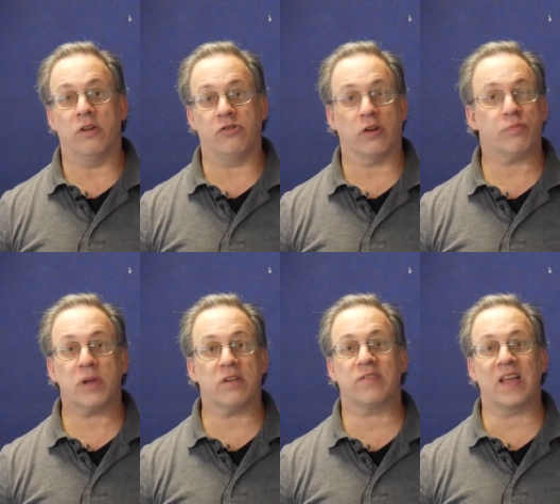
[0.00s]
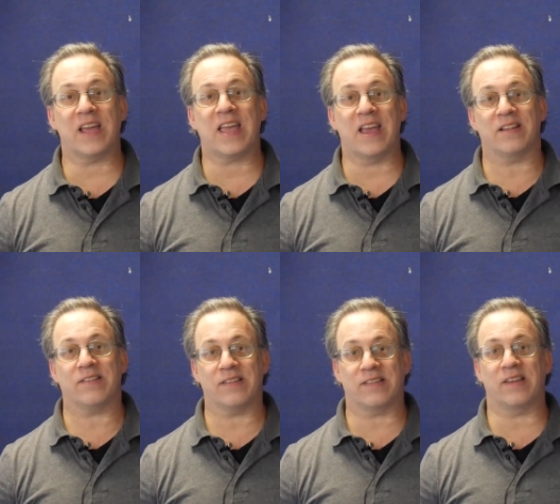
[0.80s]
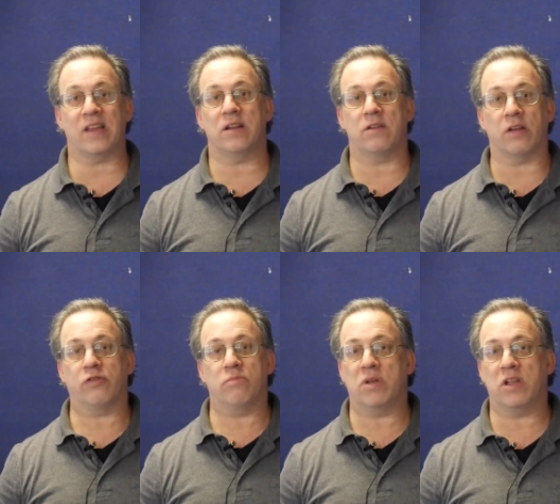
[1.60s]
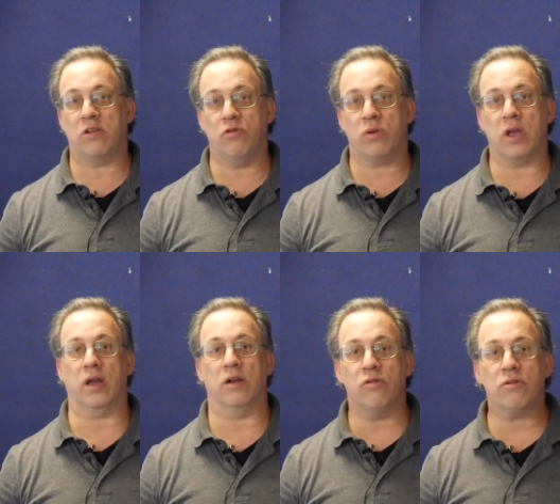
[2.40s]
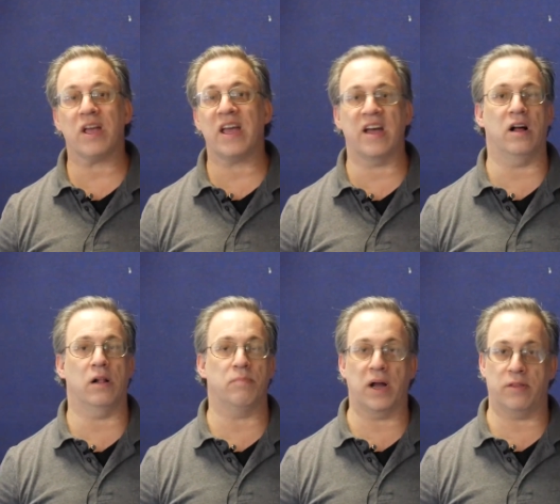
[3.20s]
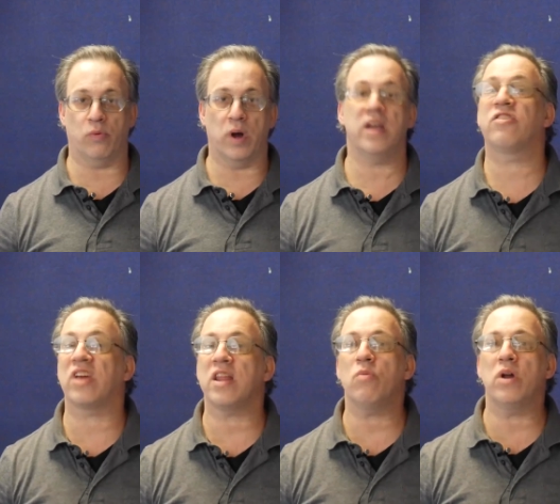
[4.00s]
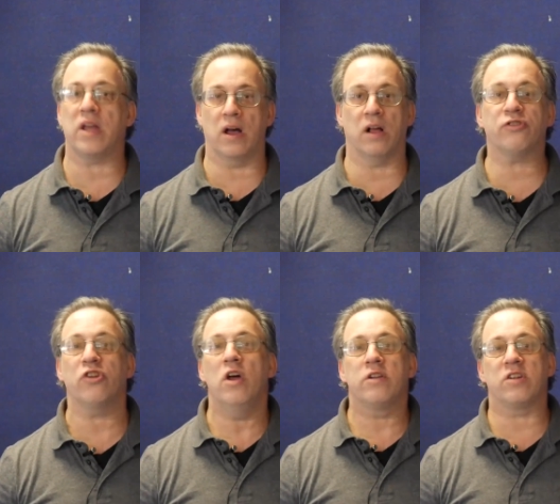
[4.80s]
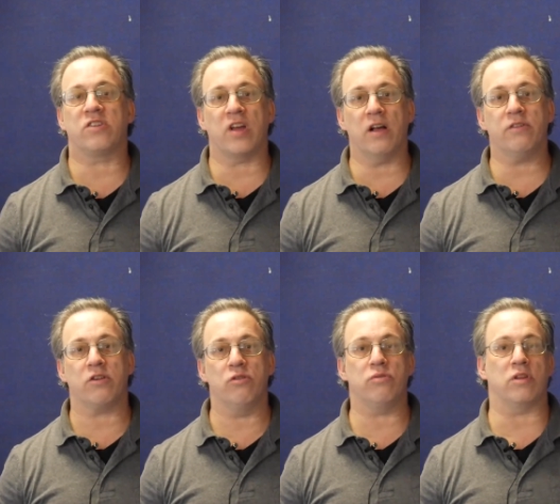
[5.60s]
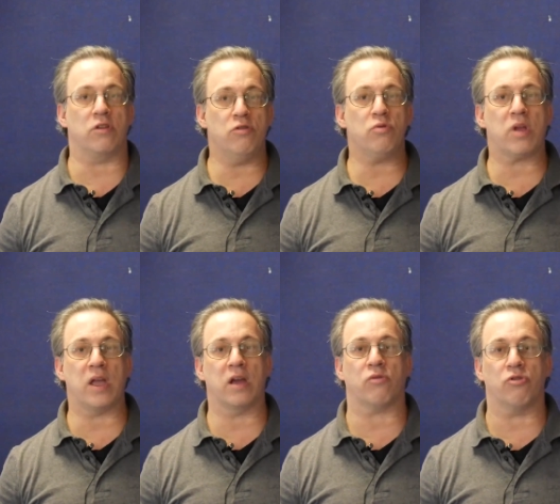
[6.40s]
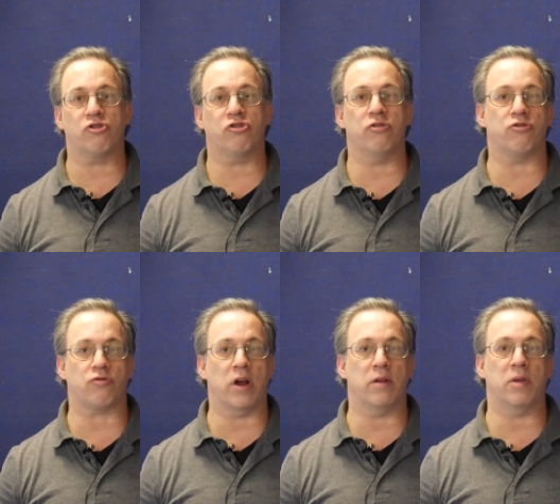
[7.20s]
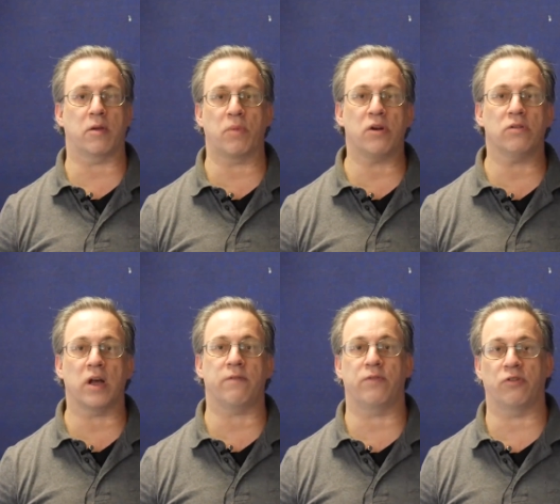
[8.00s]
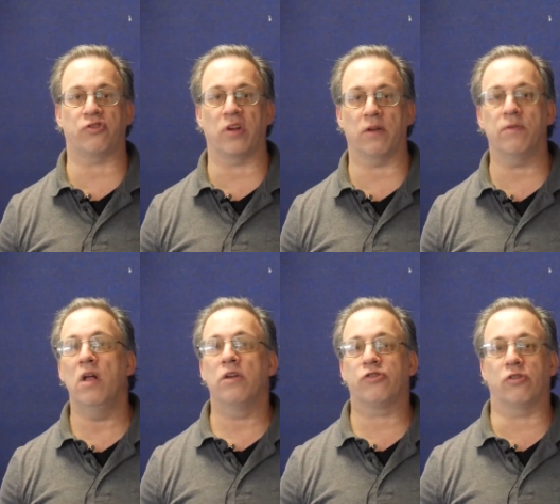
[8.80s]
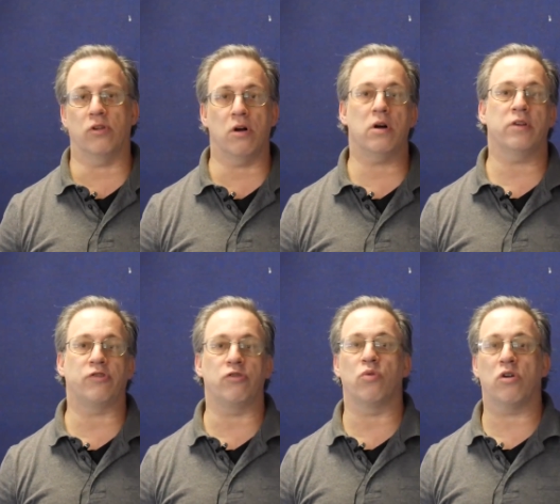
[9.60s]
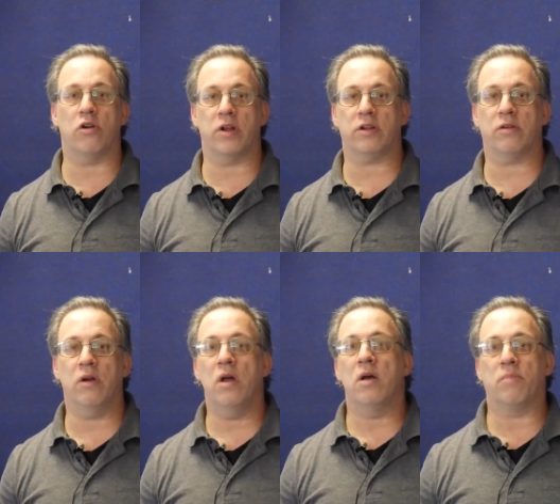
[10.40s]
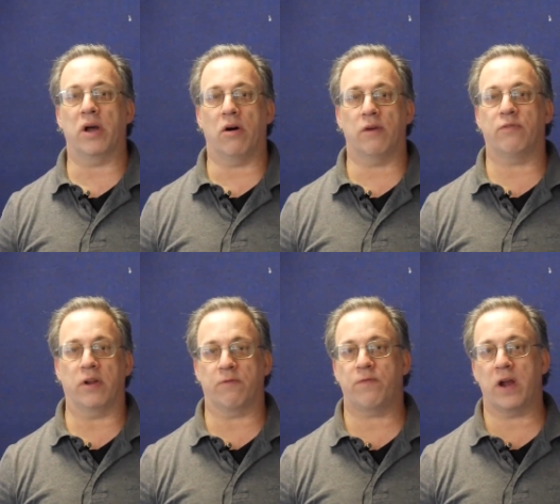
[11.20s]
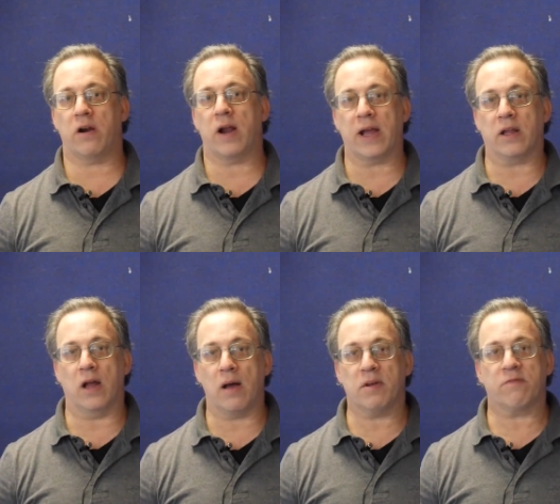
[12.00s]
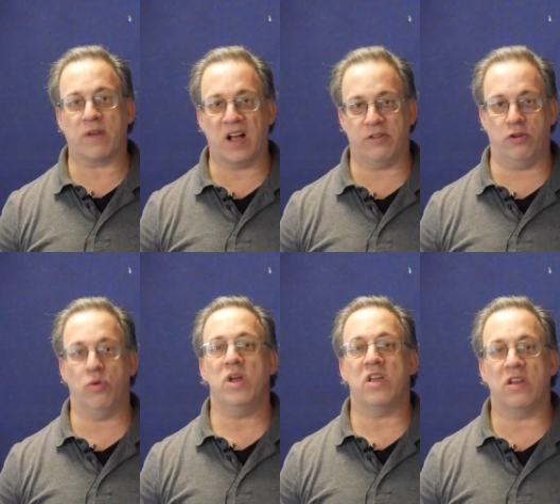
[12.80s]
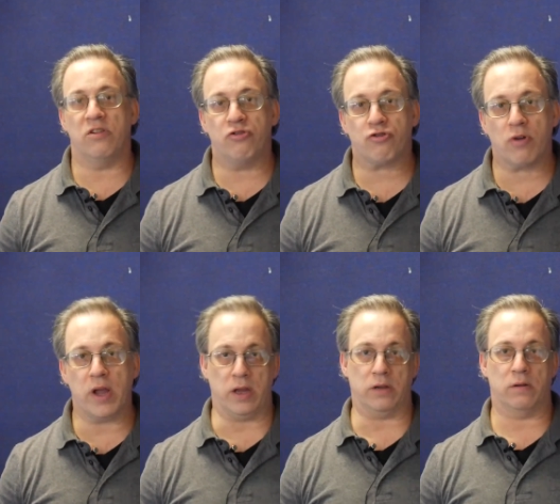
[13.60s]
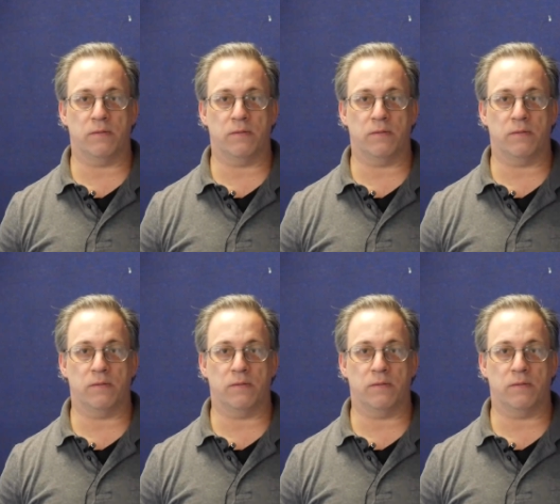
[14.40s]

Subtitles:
Just because they can't succeed doesn't mean you can't. And who the hell, by the way, is anyone else to tell you that you can't or shouldn't try to make a better life for yourself so long as you earn it by offering fair economic value in trade?